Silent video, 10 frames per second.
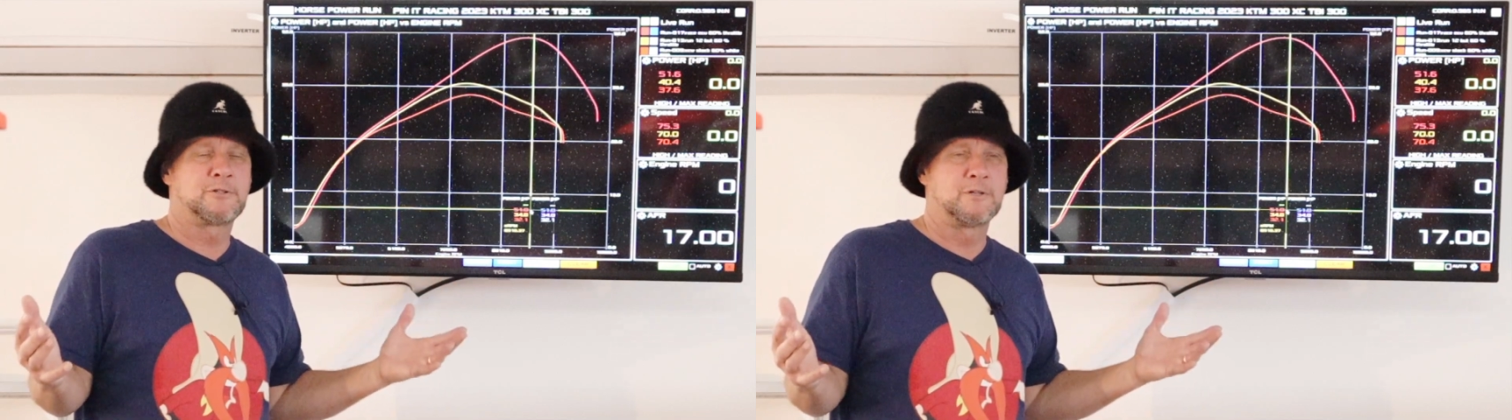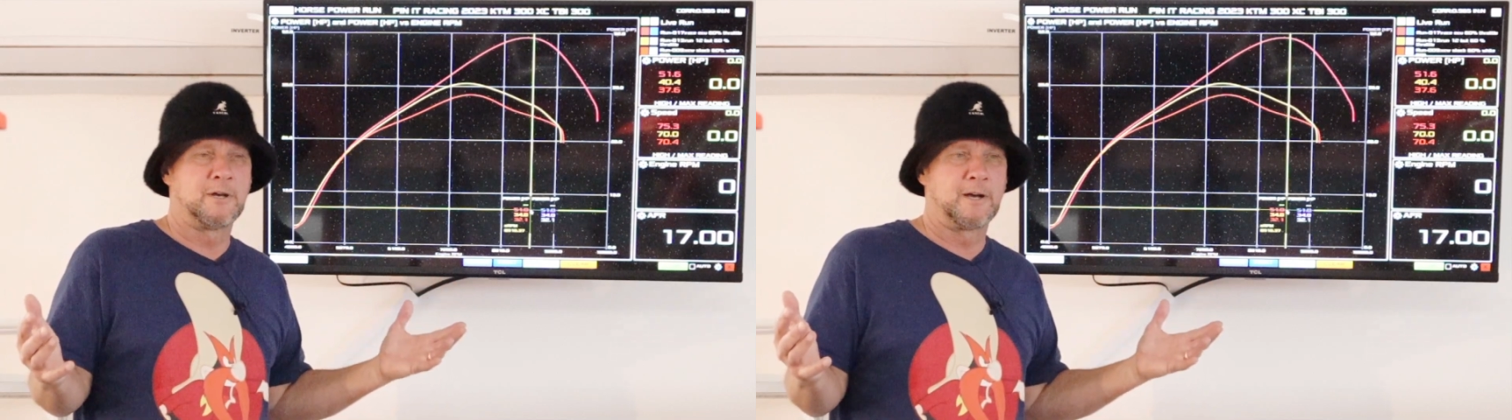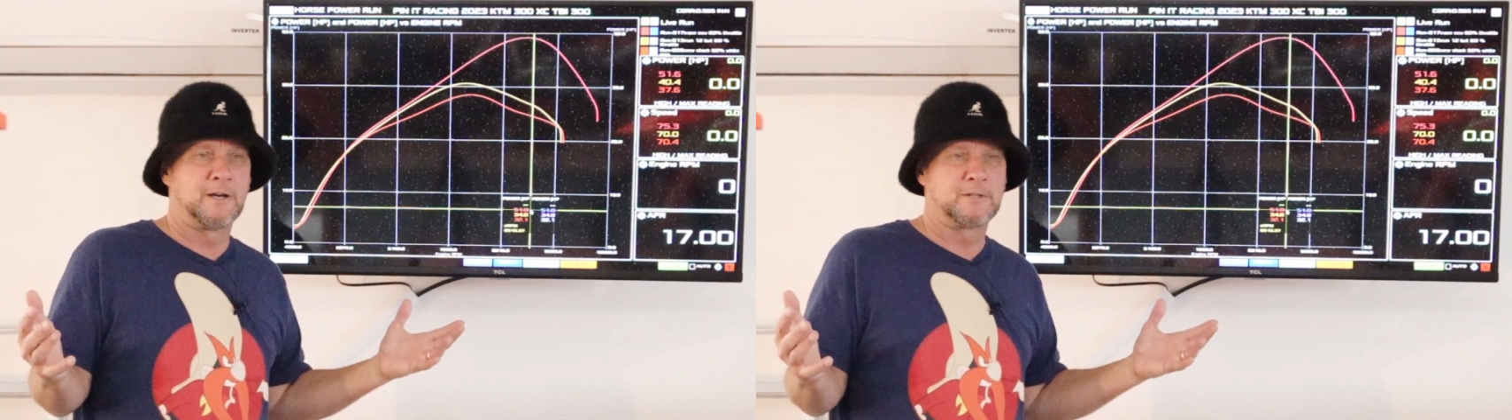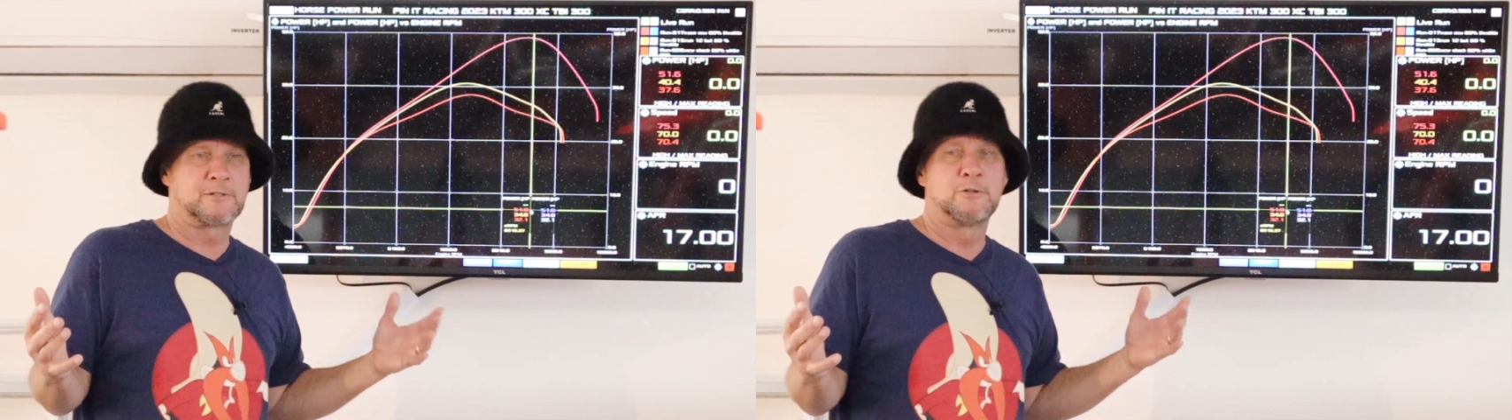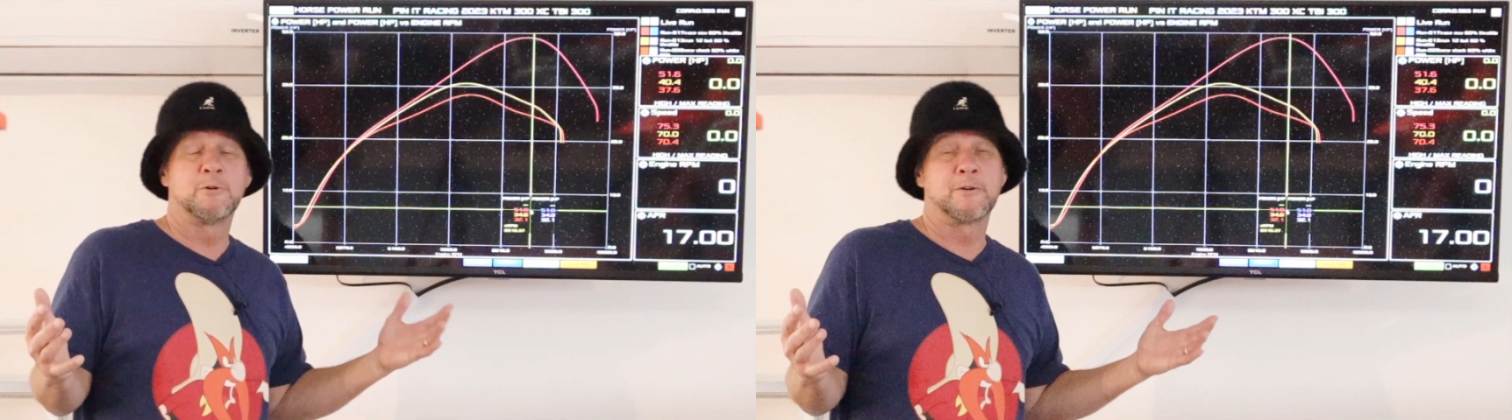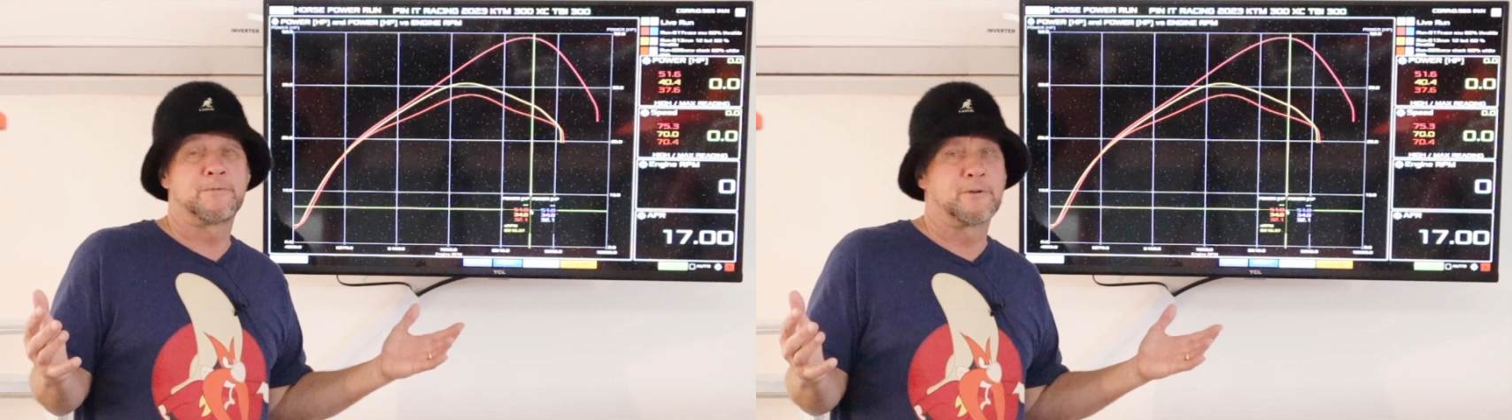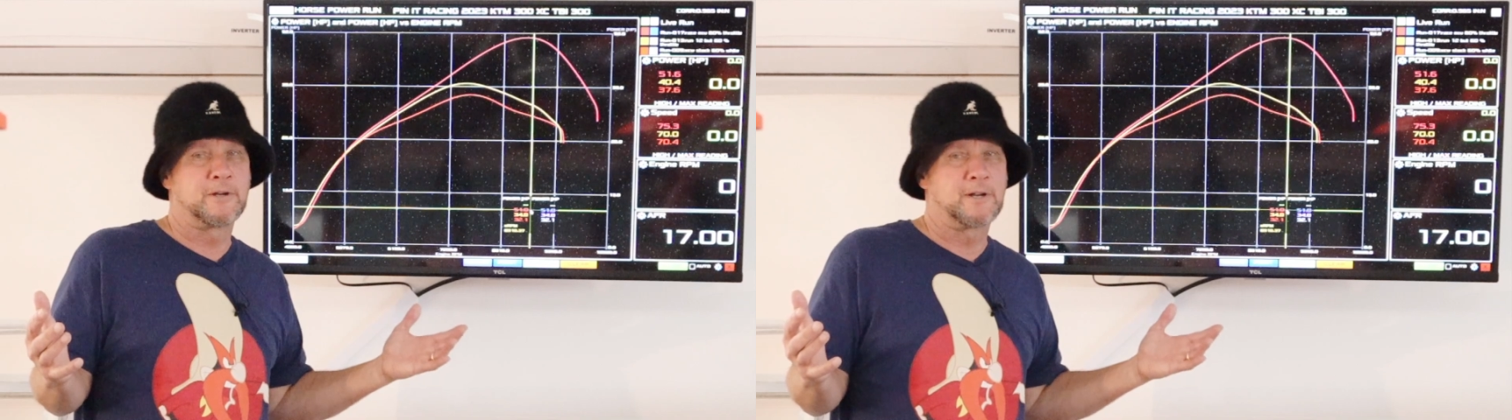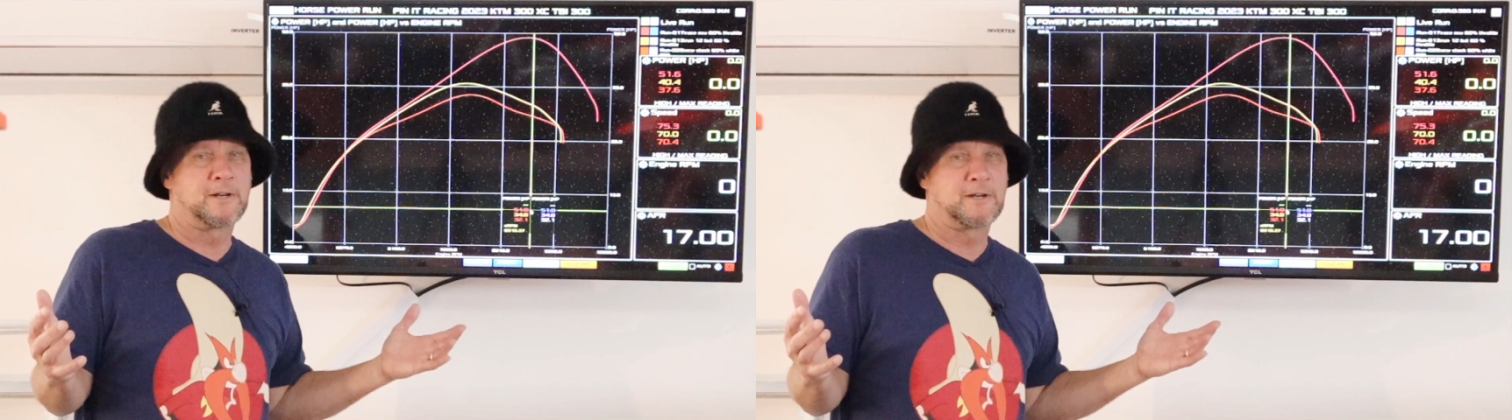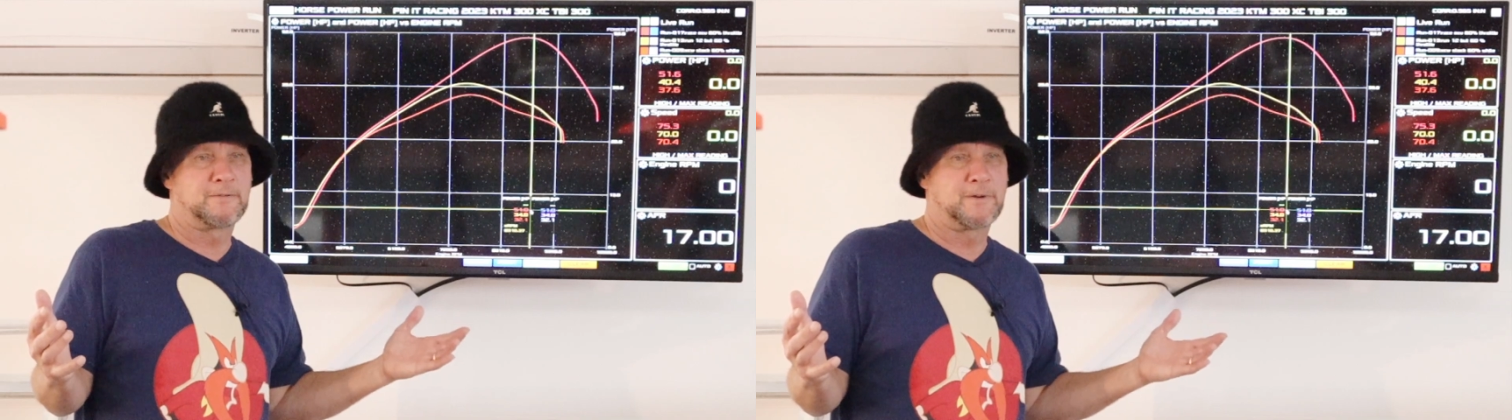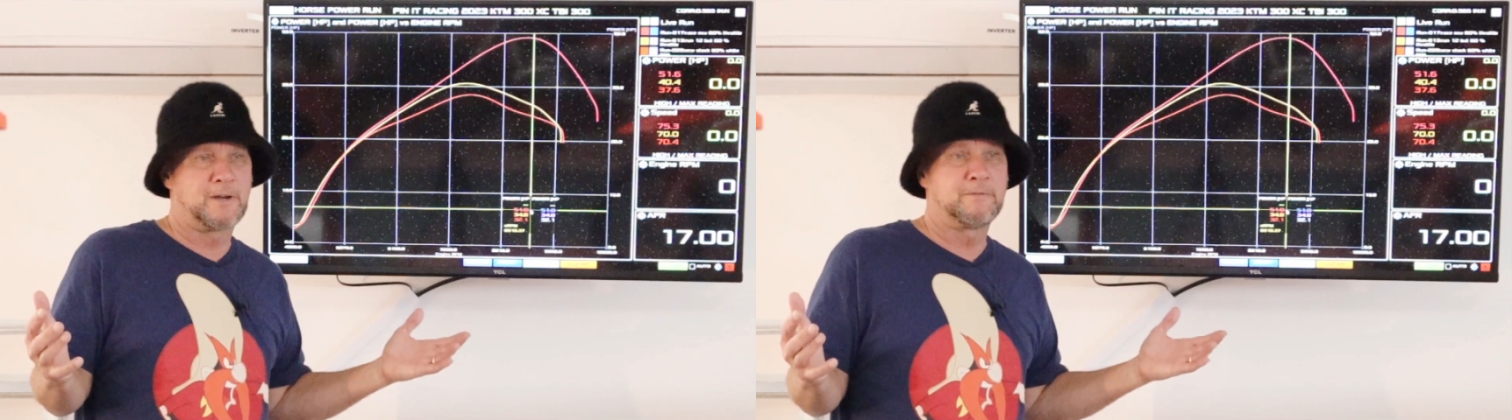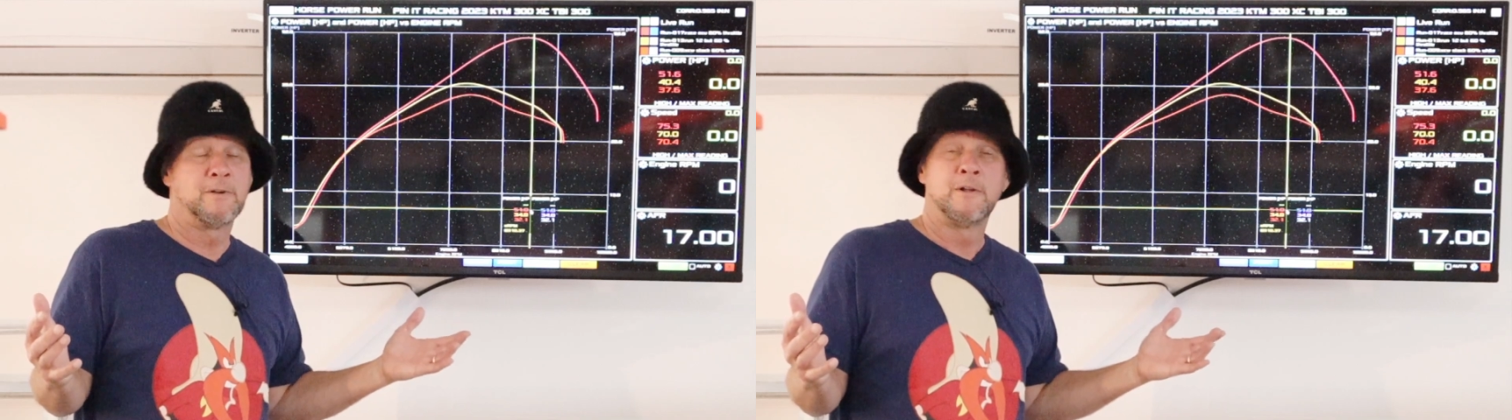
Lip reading: It's $249.95.